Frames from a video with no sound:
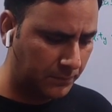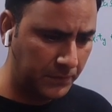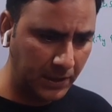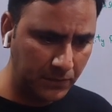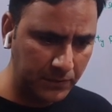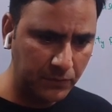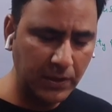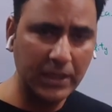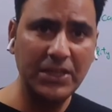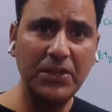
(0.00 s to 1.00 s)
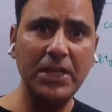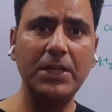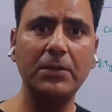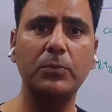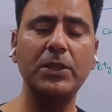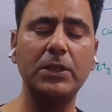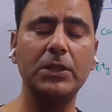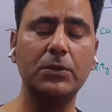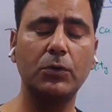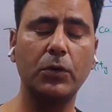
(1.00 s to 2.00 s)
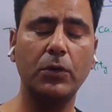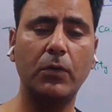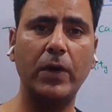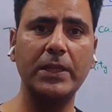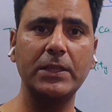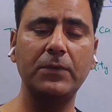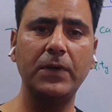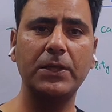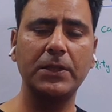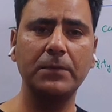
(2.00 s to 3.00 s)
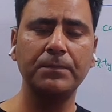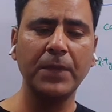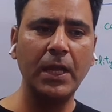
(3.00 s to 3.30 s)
fear which we are creating with this coronavirus infection.